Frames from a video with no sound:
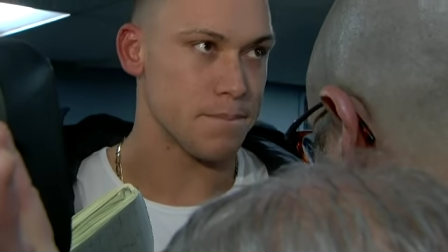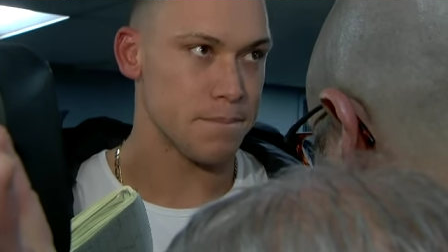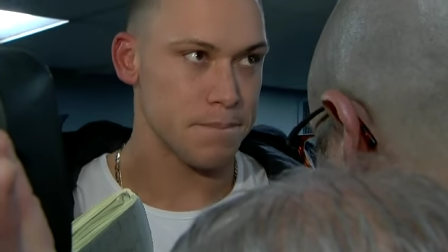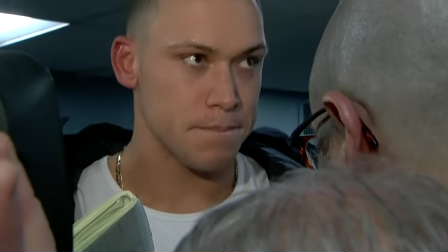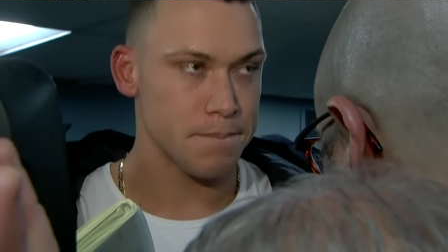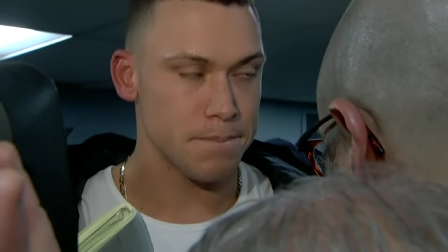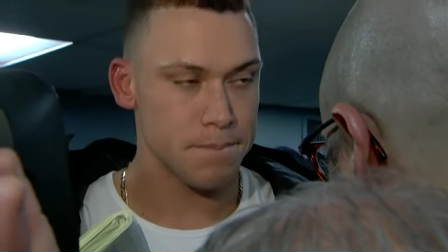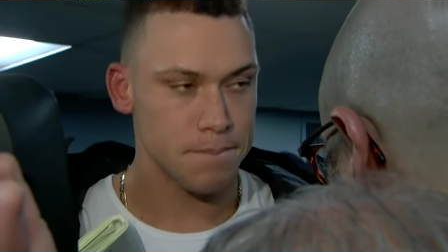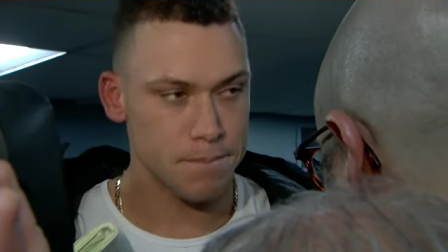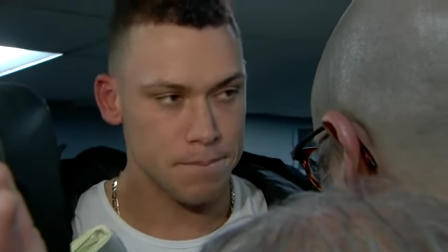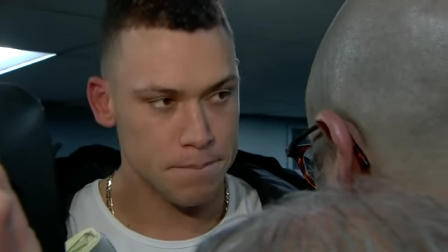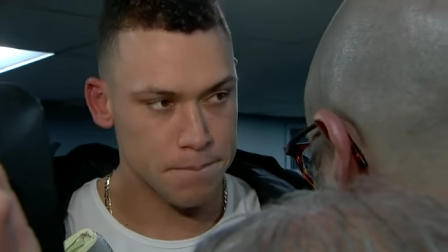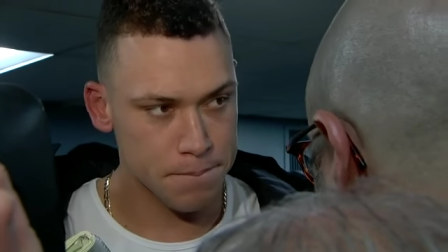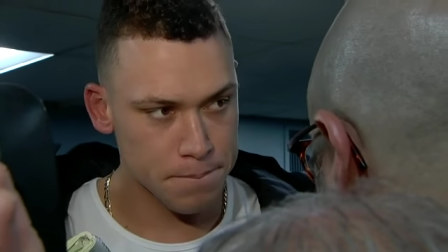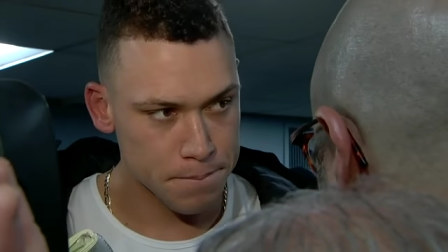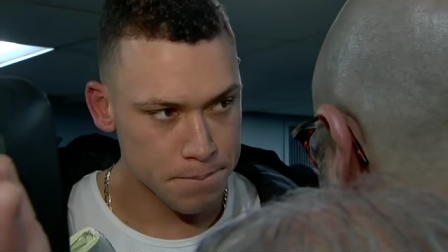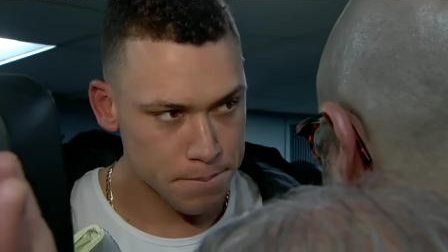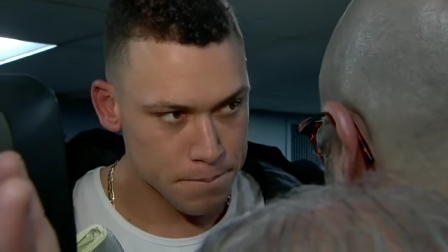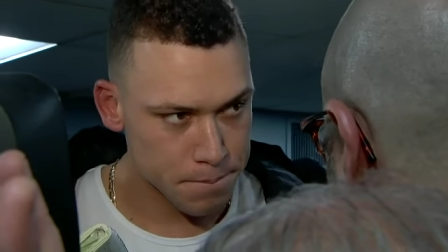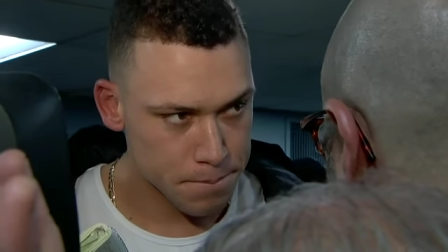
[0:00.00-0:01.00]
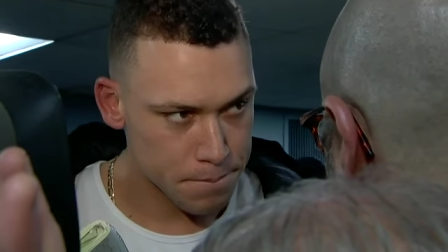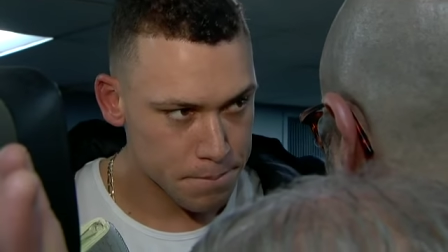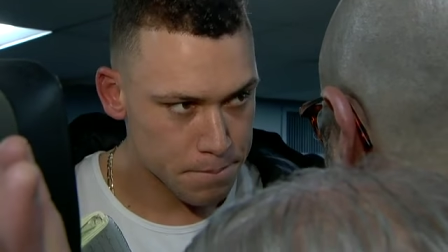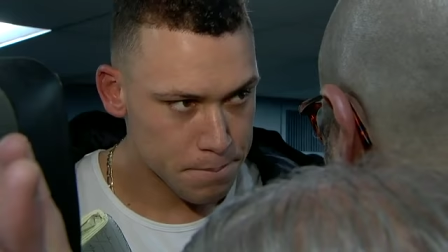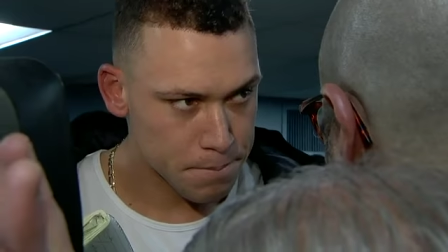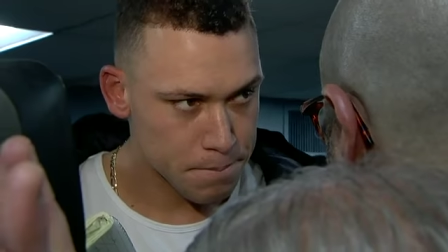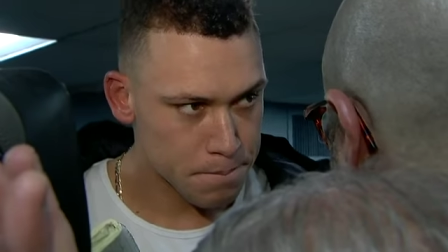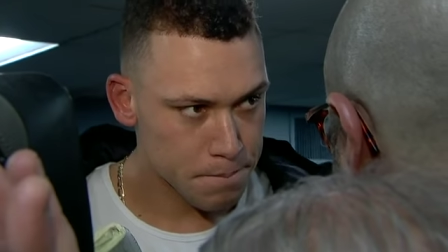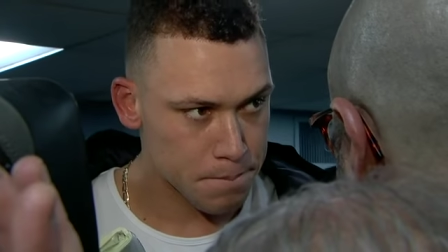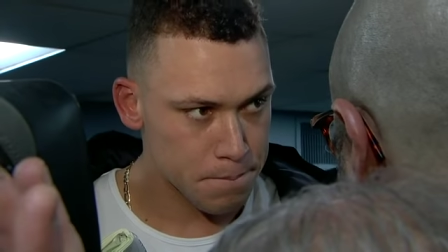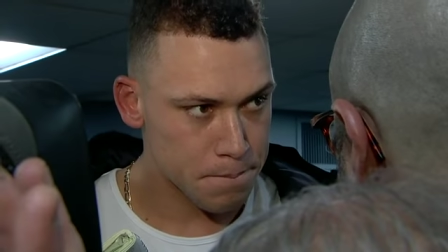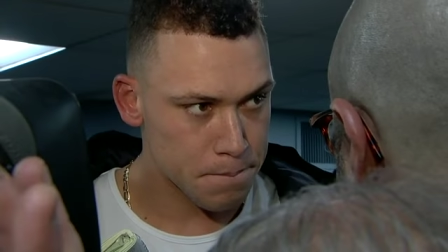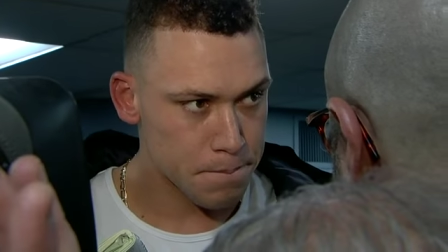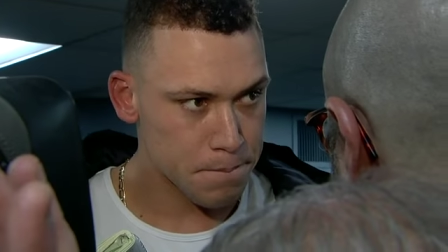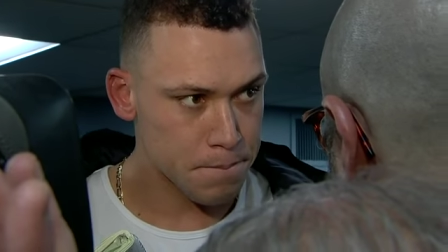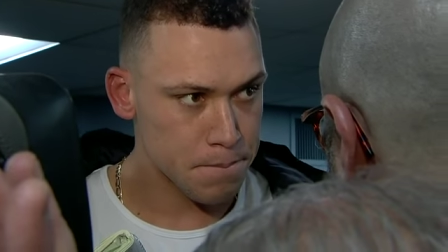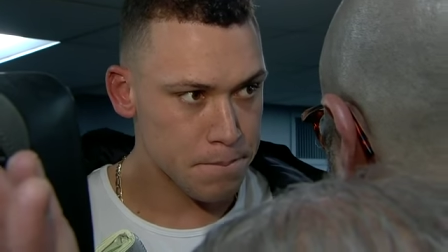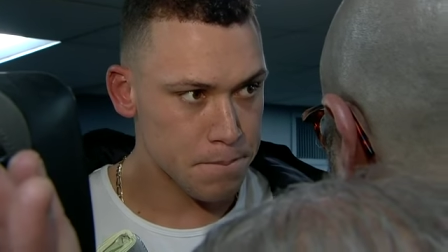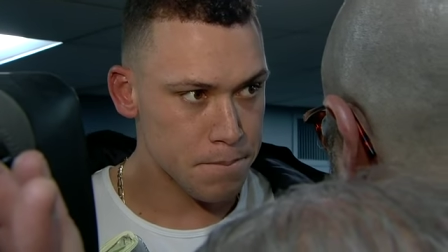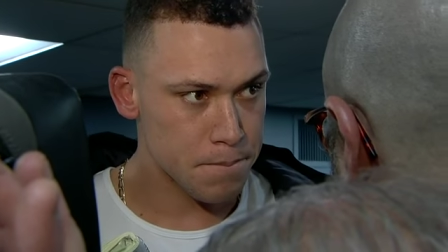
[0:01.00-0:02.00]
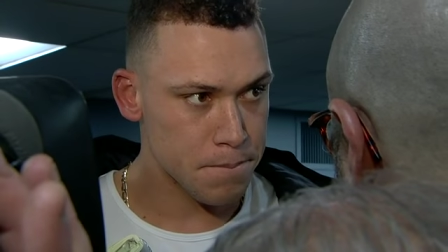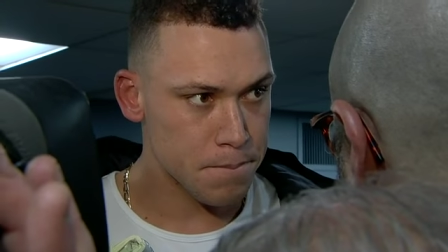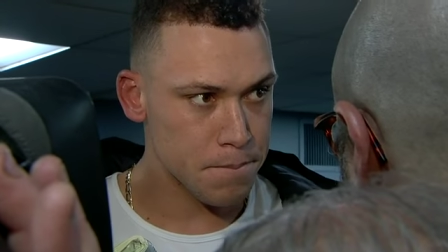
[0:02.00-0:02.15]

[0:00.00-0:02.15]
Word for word: Did you see the slide, the Austin slide?